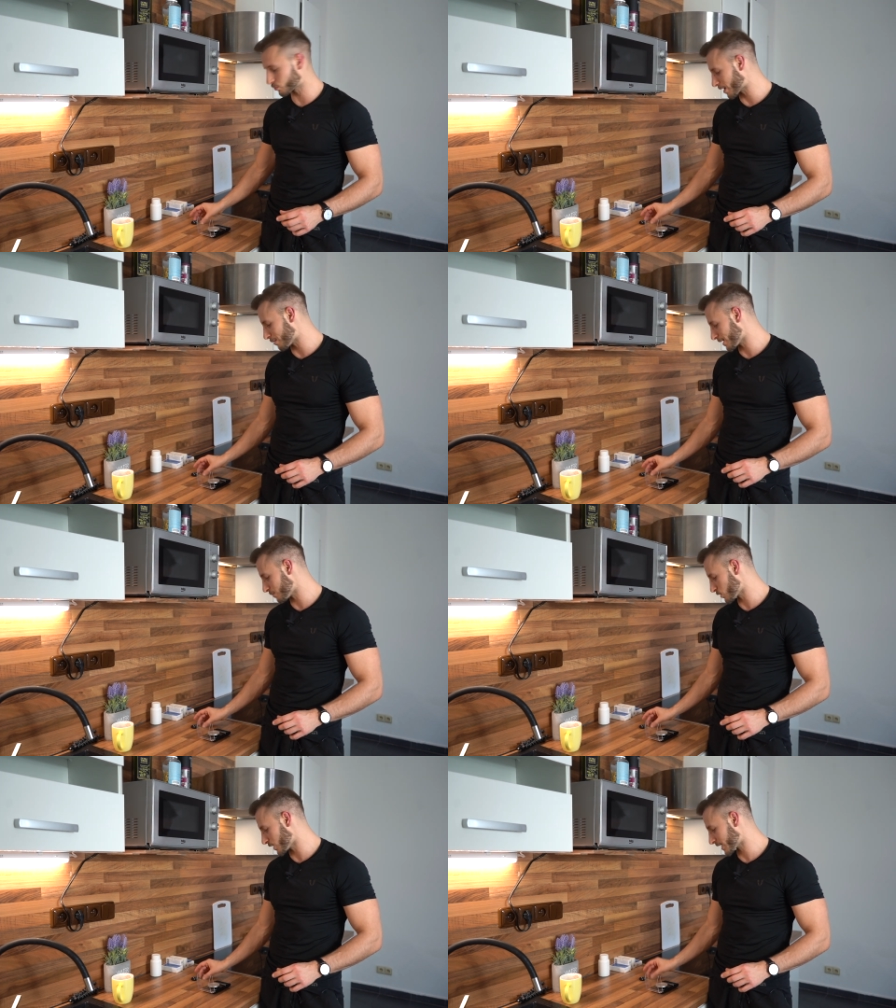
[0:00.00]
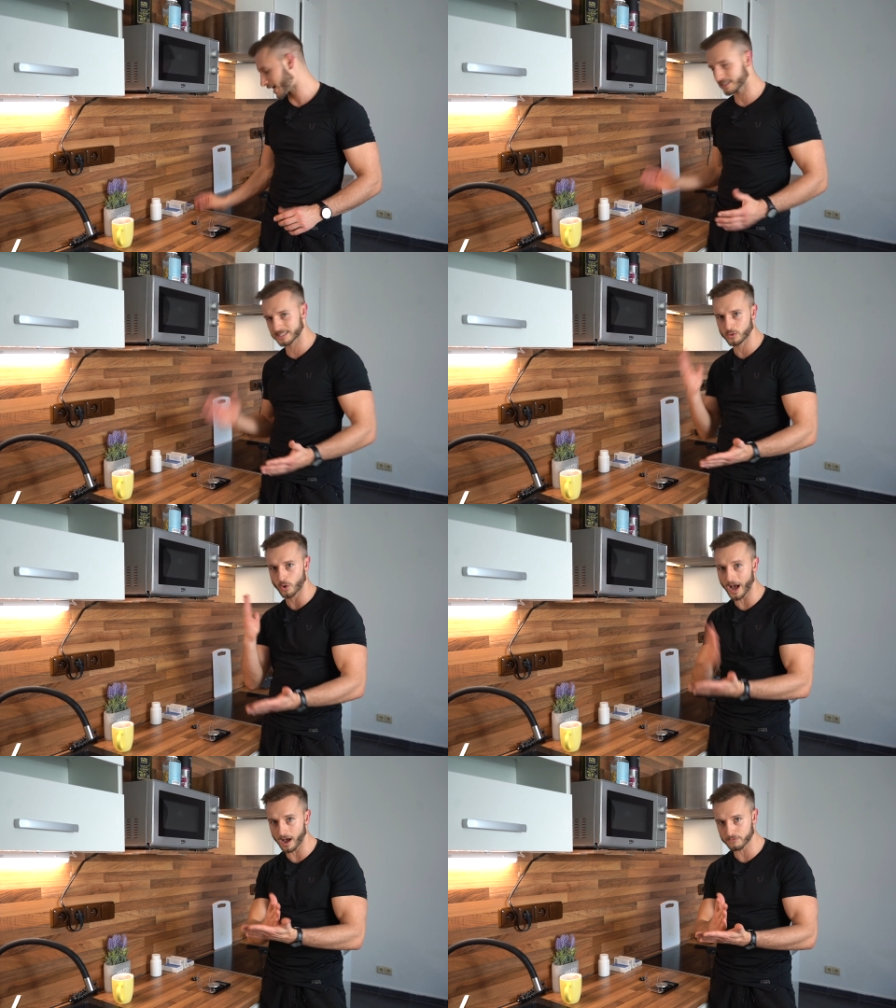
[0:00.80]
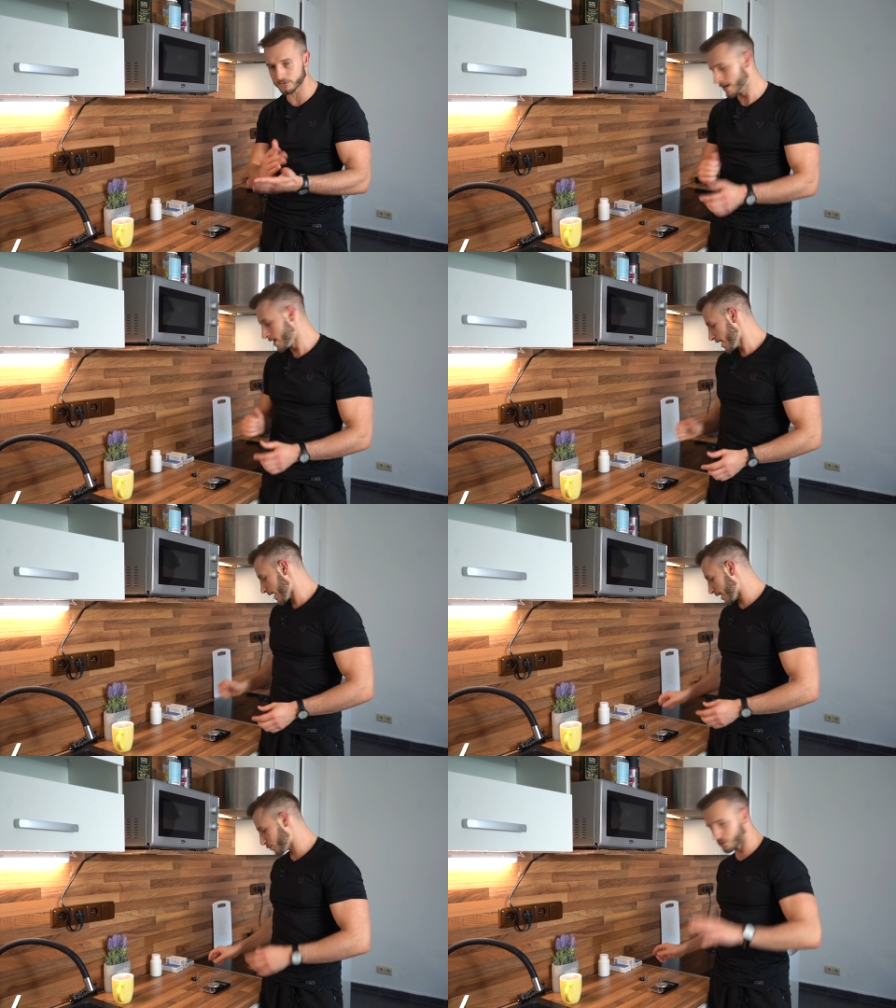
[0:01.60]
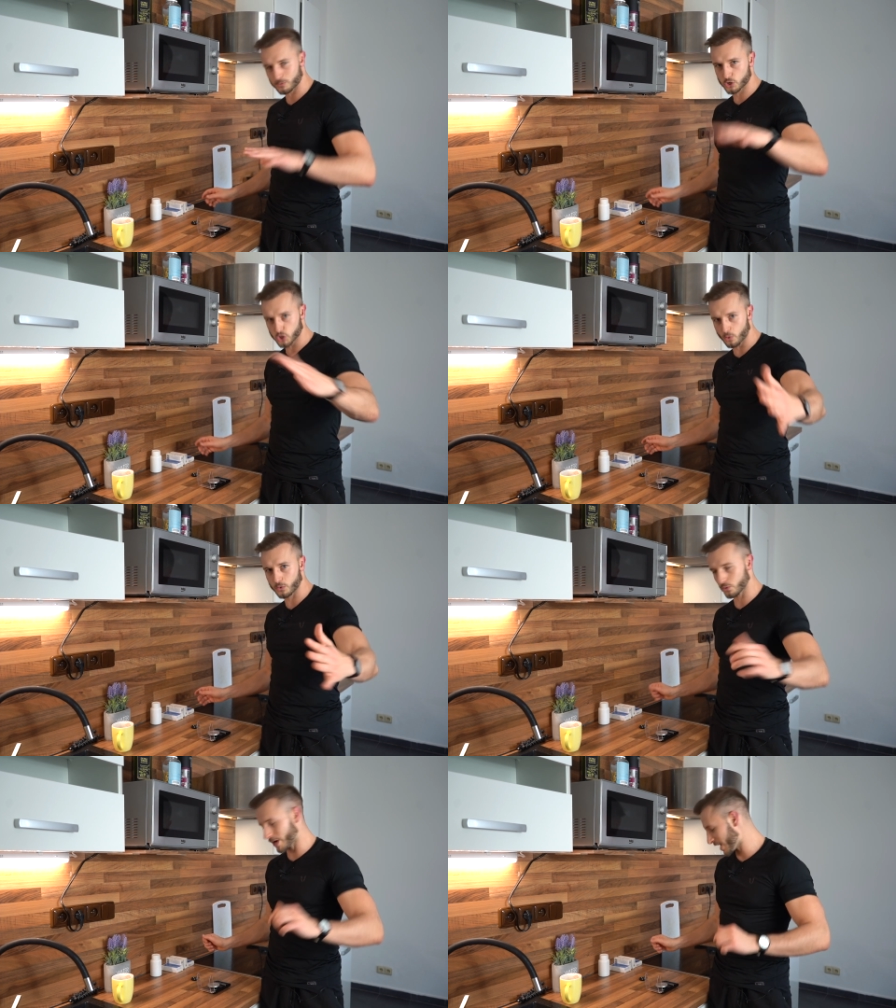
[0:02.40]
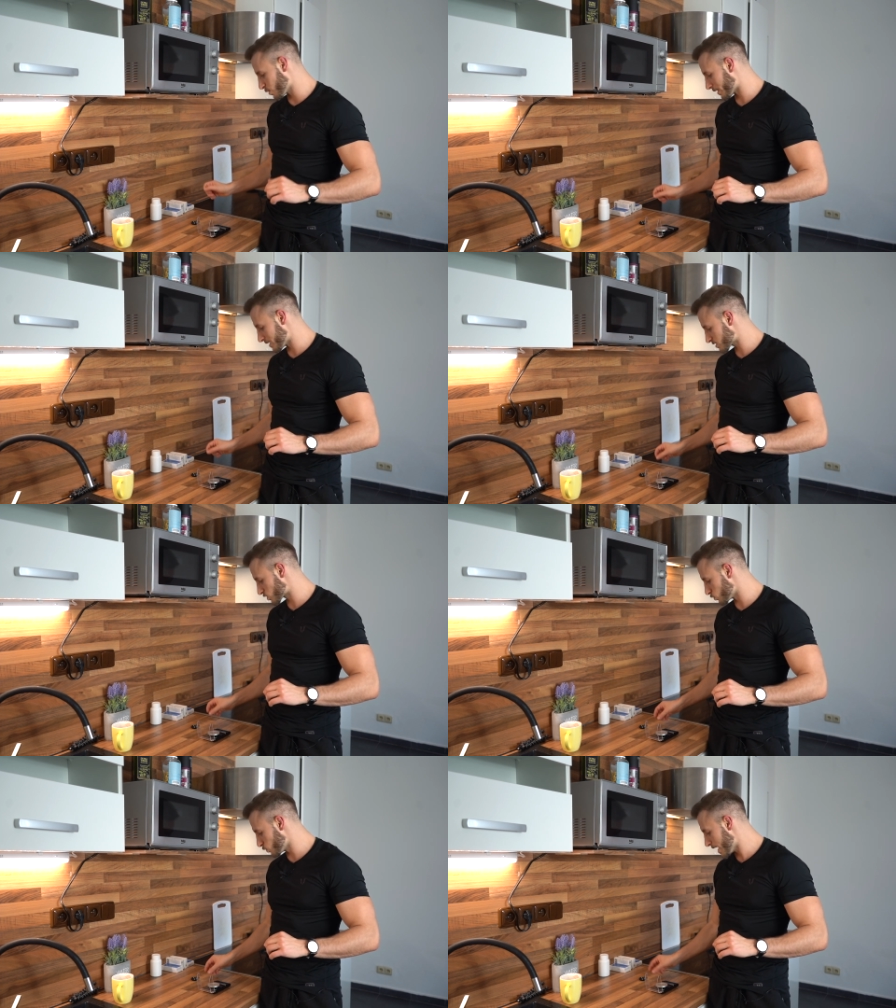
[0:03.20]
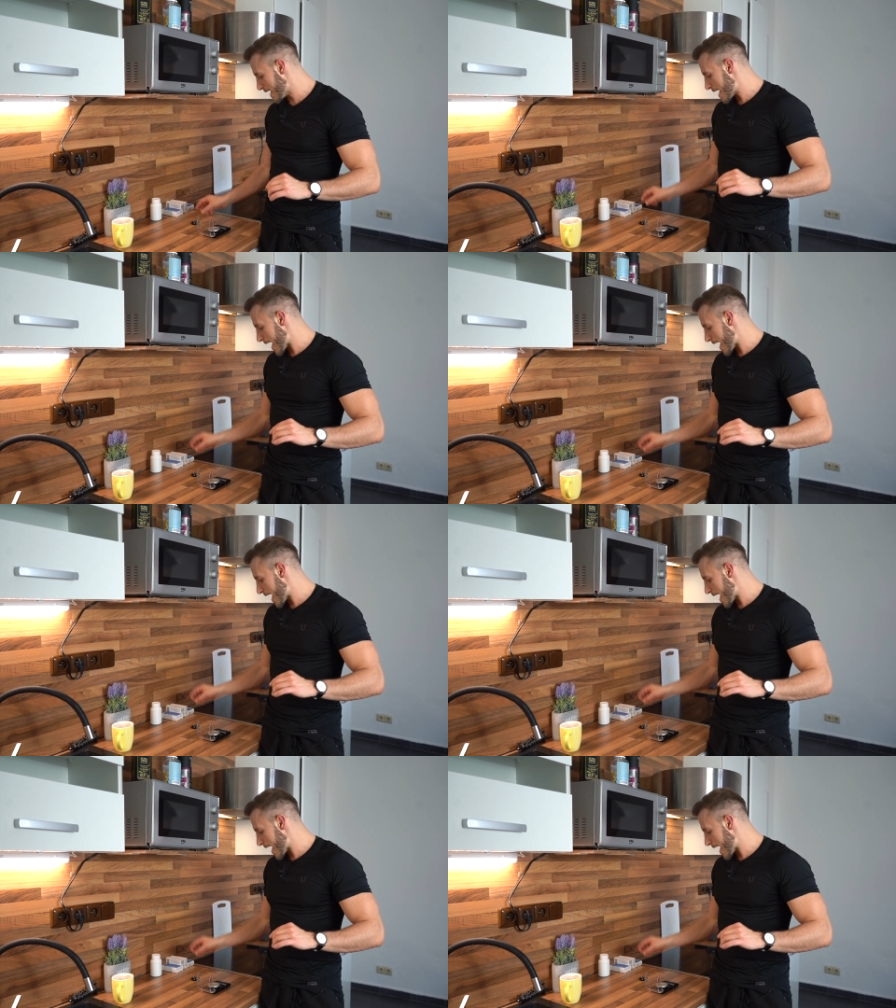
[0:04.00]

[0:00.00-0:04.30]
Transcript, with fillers: So probably I'm going to cut it in half, which I'm going to show you anyways soon,